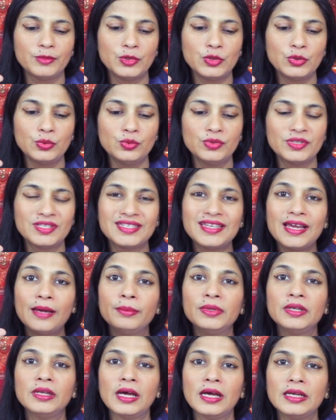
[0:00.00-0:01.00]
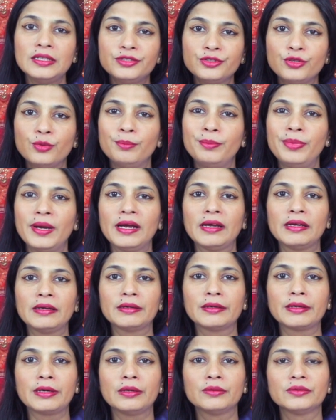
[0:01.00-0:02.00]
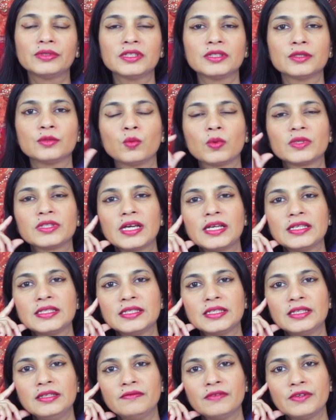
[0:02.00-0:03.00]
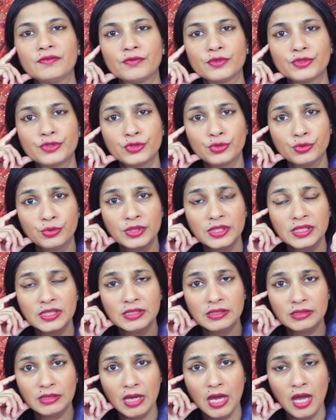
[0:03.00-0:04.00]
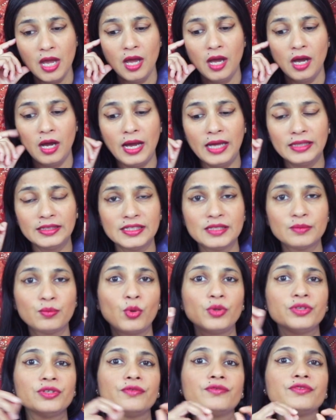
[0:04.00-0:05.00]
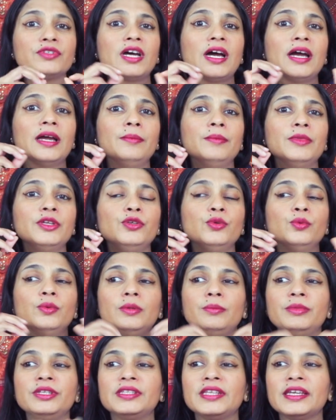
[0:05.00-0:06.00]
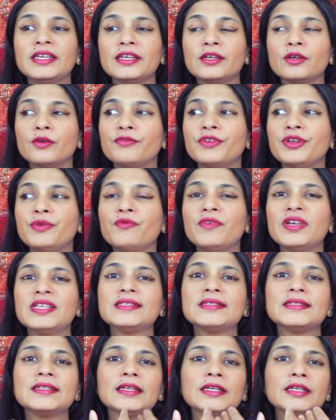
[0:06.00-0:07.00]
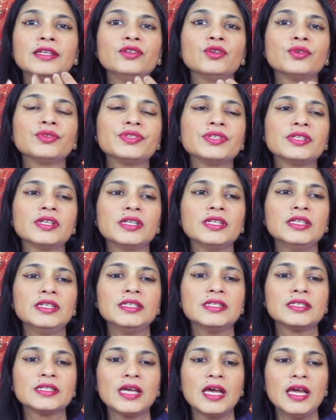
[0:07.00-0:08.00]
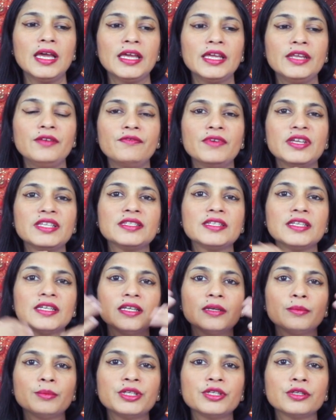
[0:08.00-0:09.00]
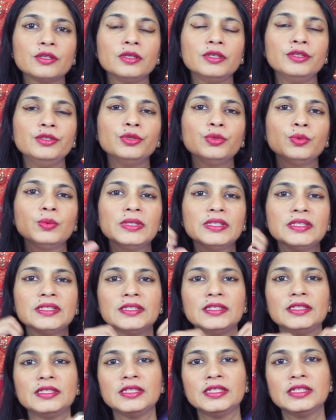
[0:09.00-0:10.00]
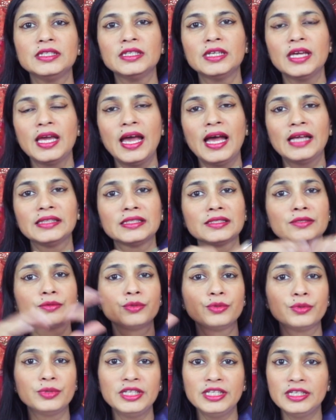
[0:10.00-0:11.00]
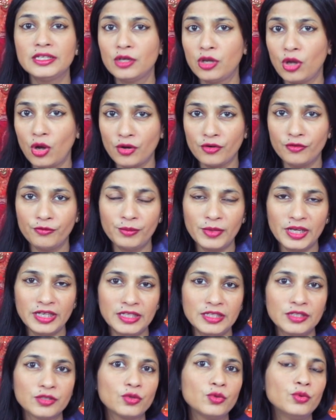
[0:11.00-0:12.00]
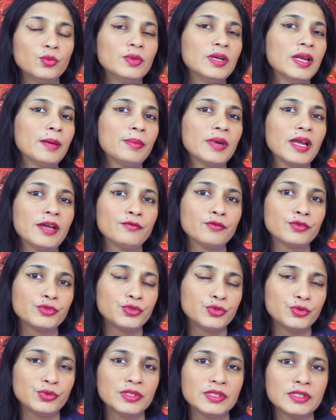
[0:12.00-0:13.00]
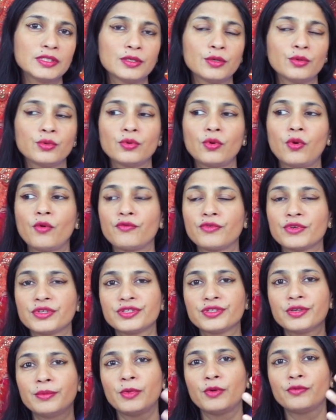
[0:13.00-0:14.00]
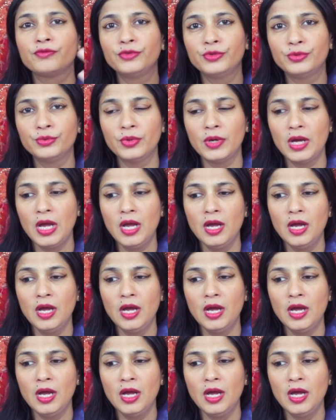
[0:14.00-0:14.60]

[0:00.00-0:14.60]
to stabilize your bank account. This is what I see. Even for students, at this point of time, you will be thinking of investing in your studies, investing in a particular university, and that's going to need a lot of money. So you will apply for students loan, or for some of you,